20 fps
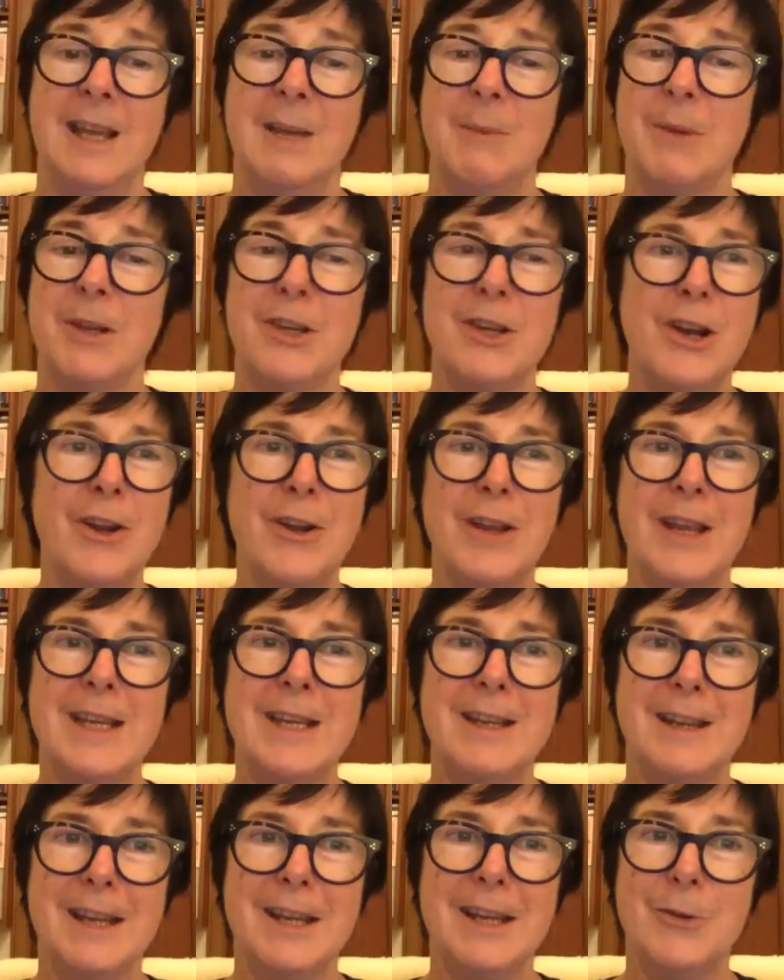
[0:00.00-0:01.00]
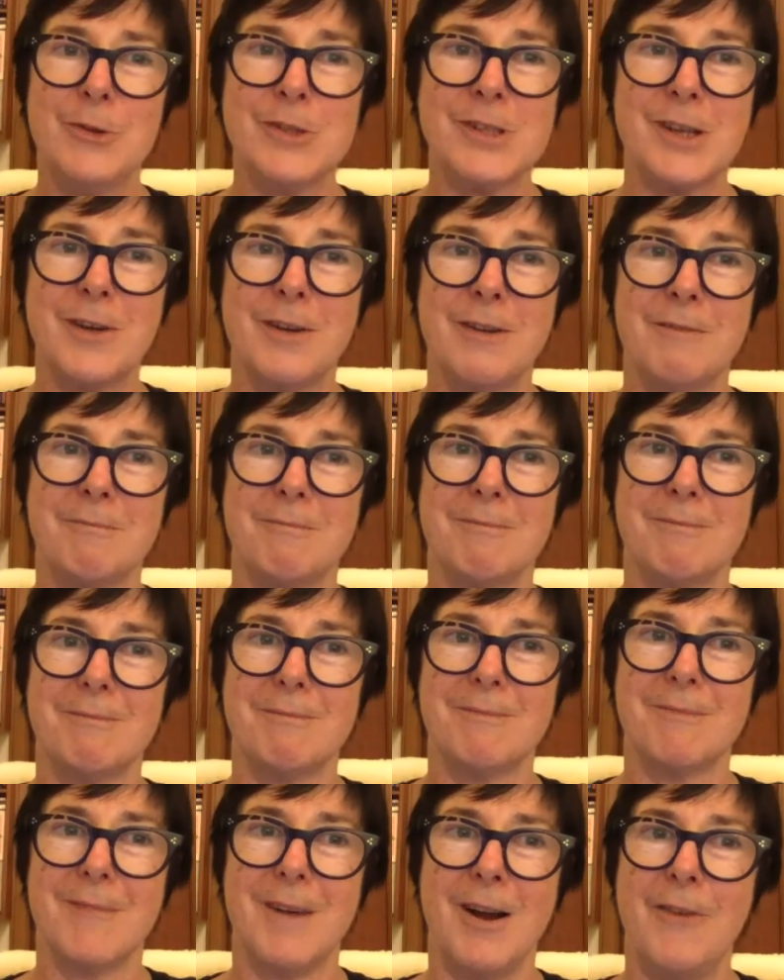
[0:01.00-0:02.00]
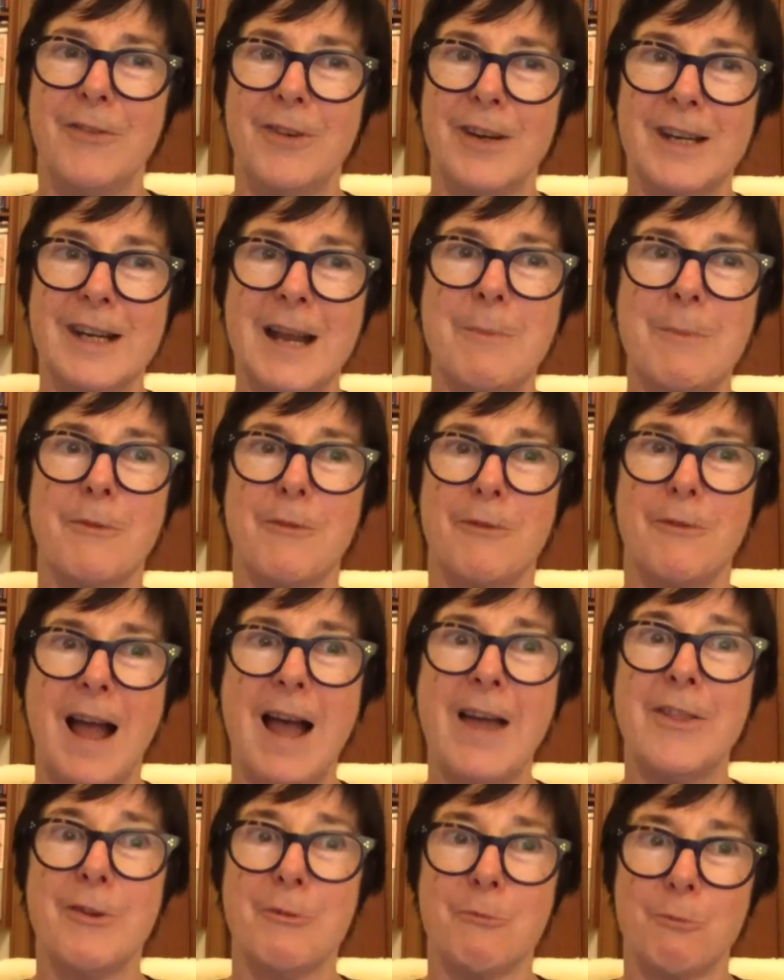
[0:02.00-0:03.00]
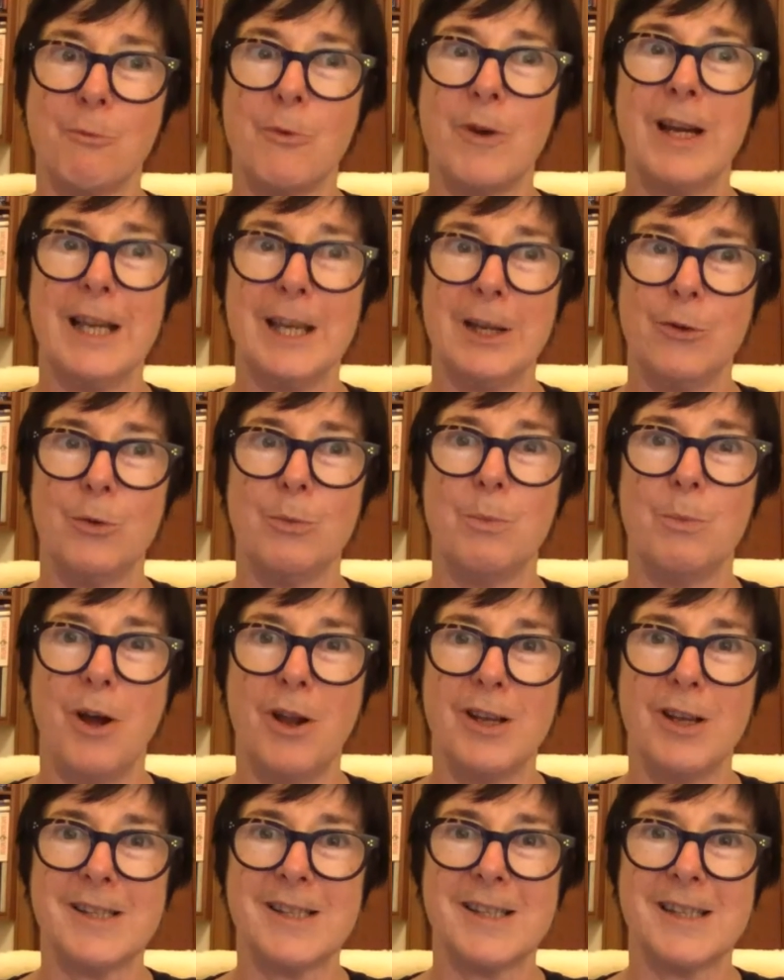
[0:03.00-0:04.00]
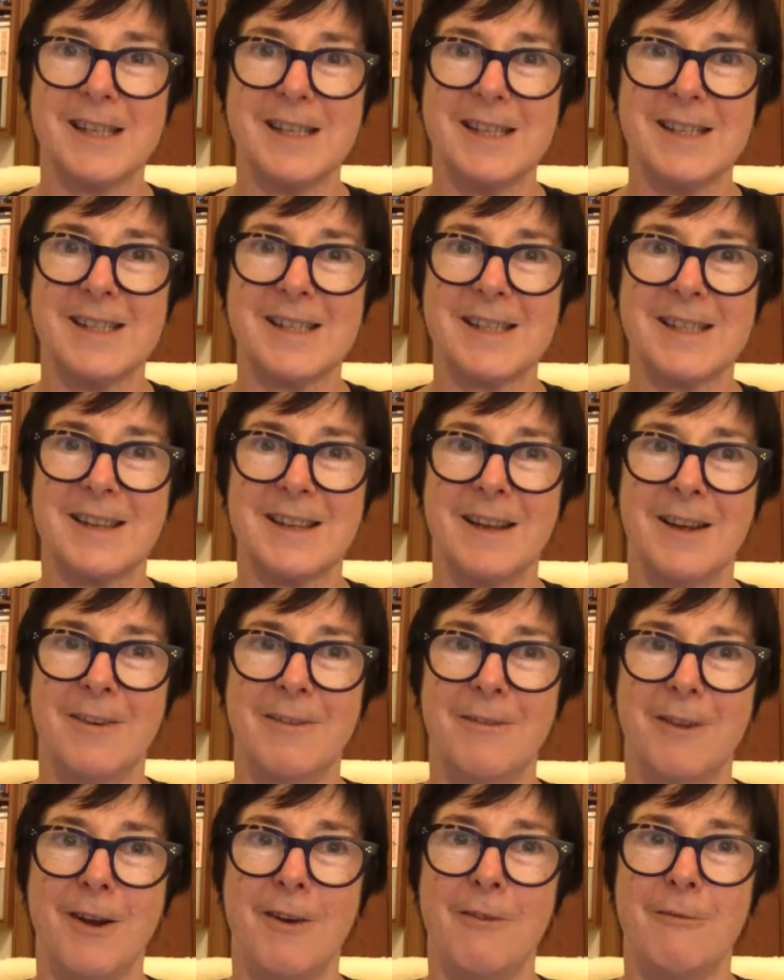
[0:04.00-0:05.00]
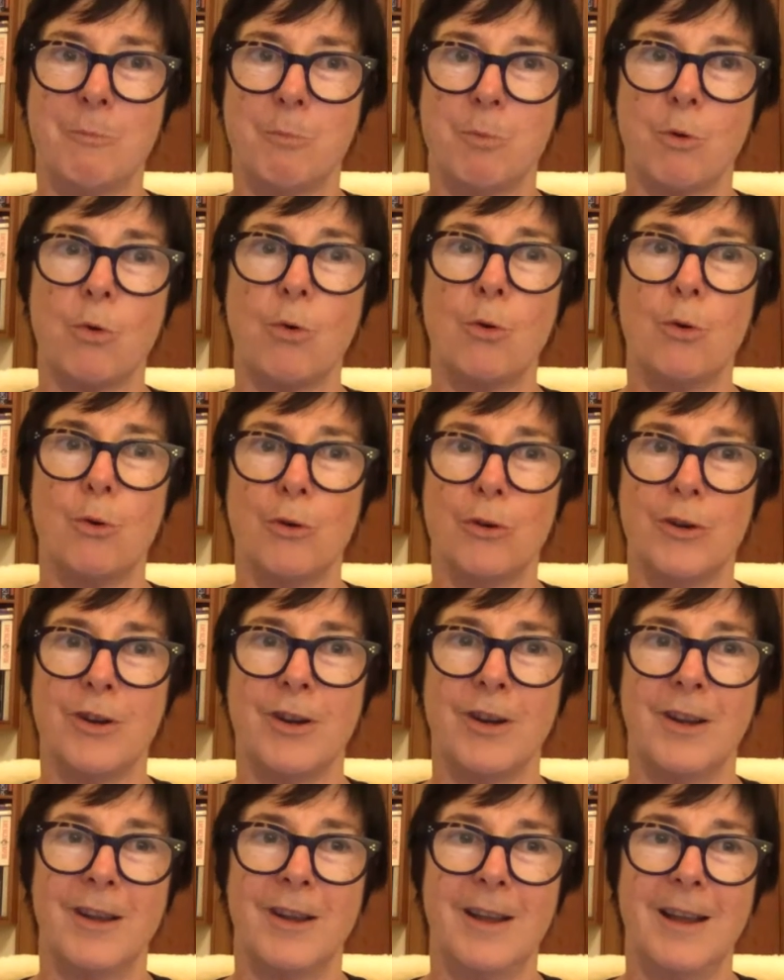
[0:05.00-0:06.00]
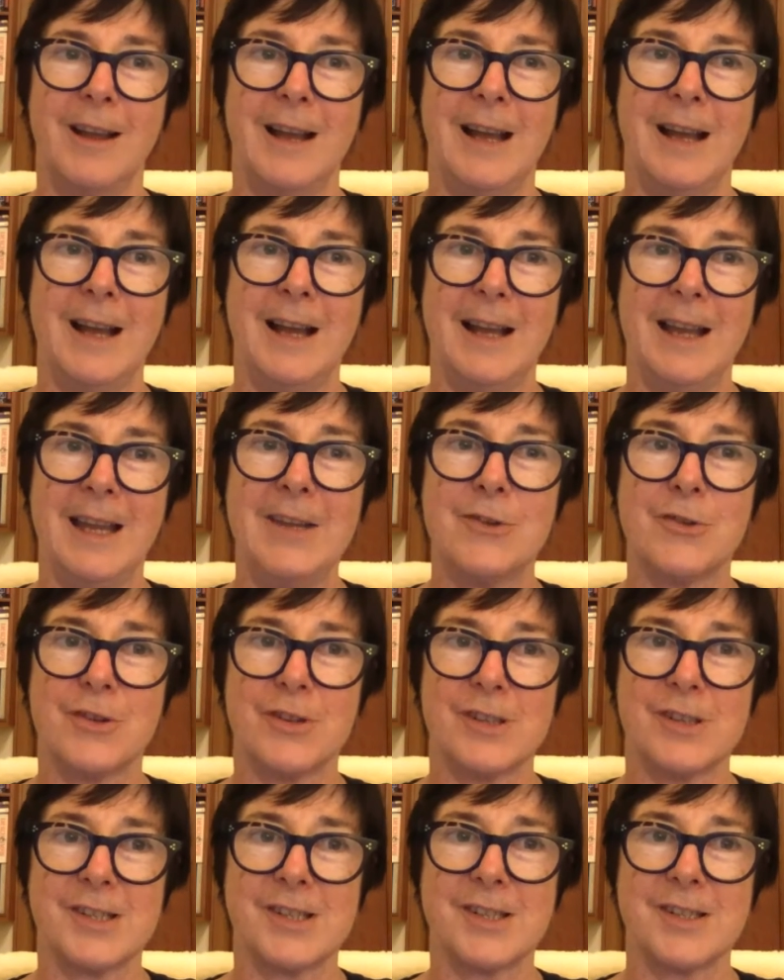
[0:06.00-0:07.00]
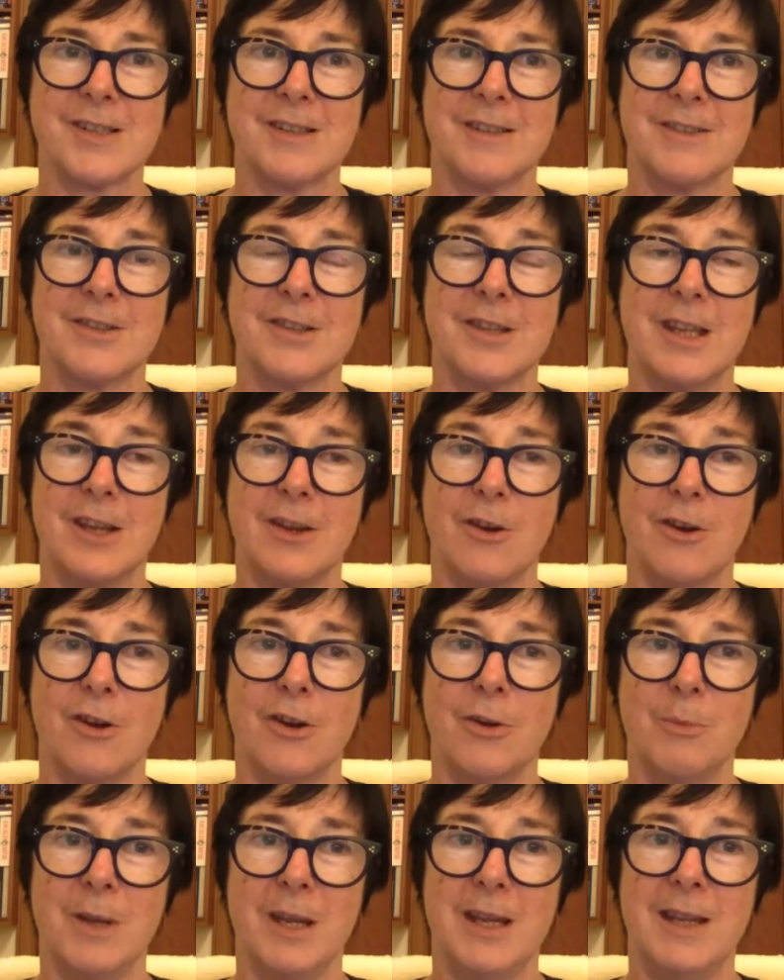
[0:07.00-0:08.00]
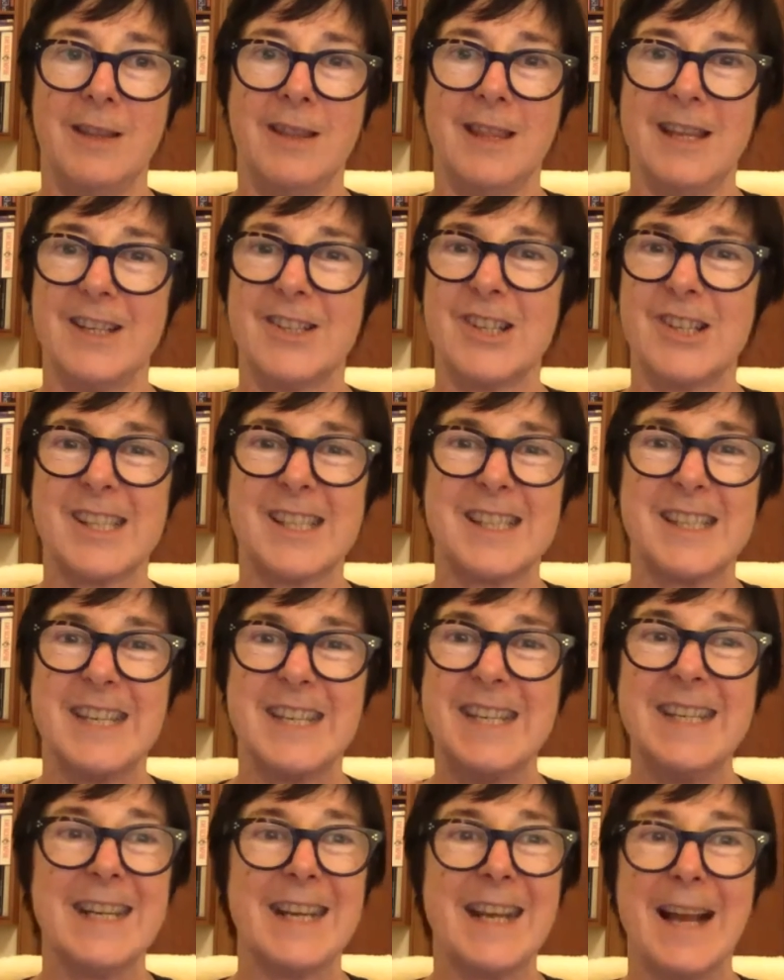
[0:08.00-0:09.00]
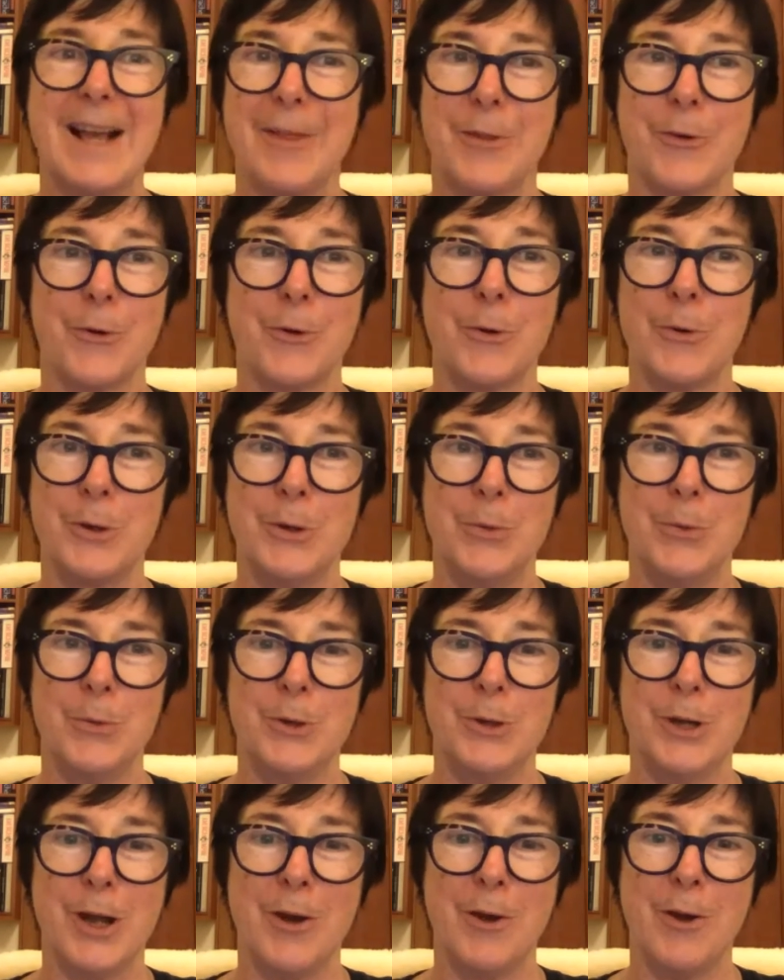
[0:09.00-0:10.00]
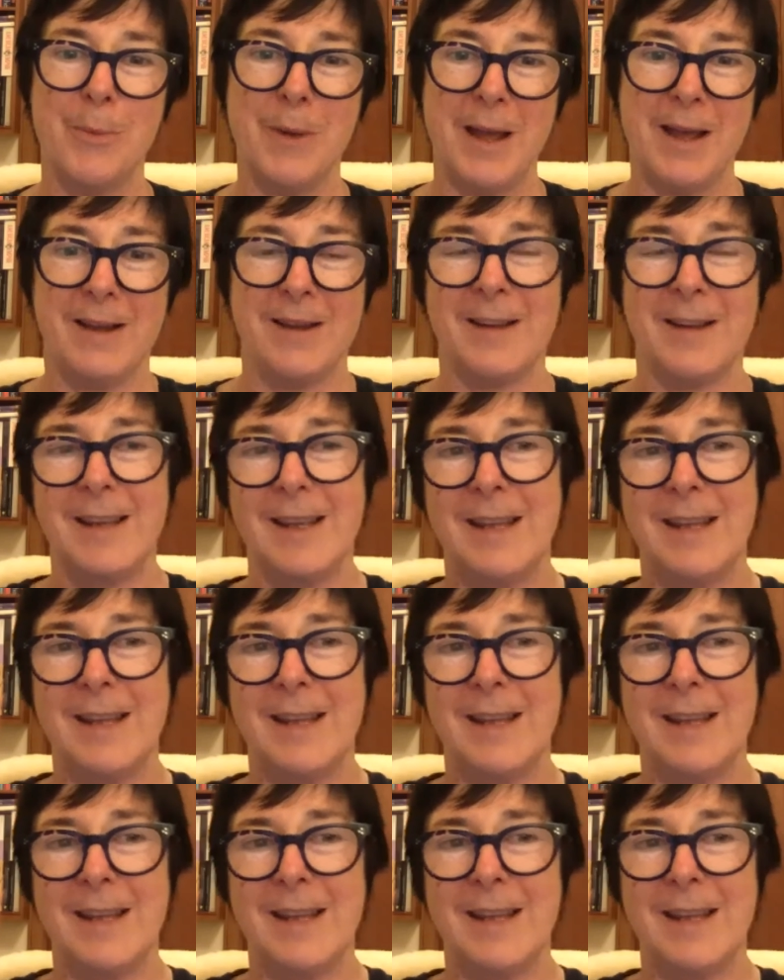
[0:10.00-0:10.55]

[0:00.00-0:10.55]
But you know, it, it also offered a number of other really good policies of, of broad uh, interest to the economy that just didn't cut through and you wouldn't know about.